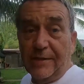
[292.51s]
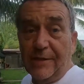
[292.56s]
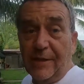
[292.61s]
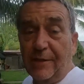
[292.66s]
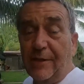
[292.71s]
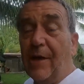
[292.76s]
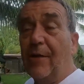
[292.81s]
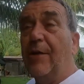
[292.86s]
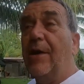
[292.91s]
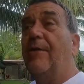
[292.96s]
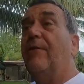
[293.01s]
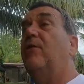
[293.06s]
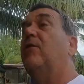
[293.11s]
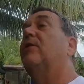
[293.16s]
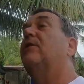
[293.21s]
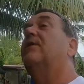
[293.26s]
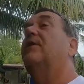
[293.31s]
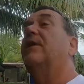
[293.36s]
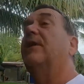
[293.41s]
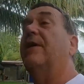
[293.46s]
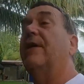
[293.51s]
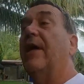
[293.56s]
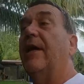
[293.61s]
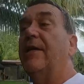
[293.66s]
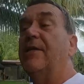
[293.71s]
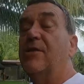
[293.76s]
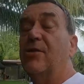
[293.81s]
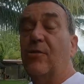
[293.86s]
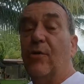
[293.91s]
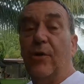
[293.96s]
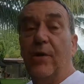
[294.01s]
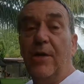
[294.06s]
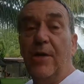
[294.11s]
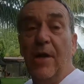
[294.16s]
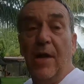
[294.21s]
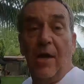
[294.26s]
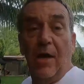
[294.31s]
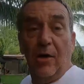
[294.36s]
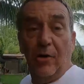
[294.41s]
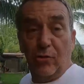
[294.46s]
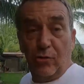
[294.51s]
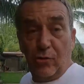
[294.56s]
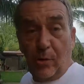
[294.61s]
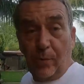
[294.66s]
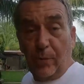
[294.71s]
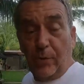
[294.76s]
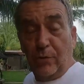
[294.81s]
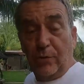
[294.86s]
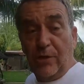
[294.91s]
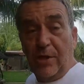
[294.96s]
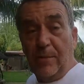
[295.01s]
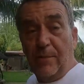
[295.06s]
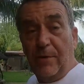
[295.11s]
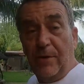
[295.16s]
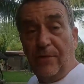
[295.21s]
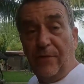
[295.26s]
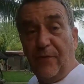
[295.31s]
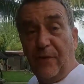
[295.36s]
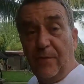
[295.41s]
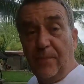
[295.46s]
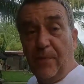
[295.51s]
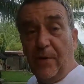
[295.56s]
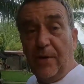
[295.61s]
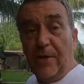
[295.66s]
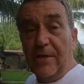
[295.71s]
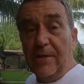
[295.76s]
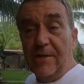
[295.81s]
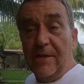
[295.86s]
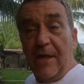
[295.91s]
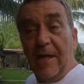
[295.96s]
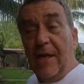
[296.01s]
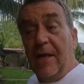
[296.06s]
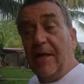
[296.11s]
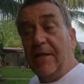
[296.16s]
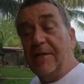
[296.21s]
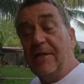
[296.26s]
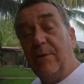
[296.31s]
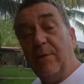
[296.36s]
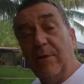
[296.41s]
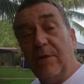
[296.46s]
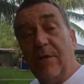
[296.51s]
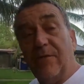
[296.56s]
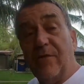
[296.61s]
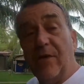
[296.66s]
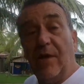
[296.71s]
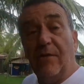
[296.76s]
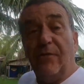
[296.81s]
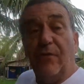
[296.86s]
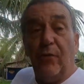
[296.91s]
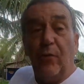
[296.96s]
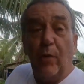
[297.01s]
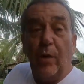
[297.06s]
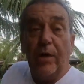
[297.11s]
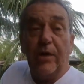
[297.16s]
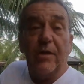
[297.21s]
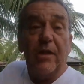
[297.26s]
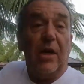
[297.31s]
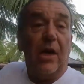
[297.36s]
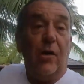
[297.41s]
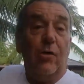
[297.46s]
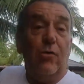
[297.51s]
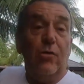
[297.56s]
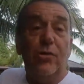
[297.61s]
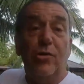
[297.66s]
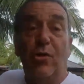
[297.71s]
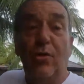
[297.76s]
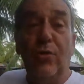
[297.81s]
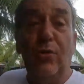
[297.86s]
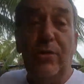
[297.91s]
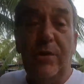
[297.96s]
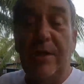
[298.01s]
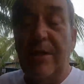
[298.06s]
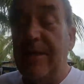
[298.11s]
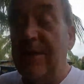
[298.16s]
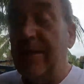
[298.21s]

So go and have a look at the end screen, Tropical Tim in the Philippines, and see what they've done for one of the local schools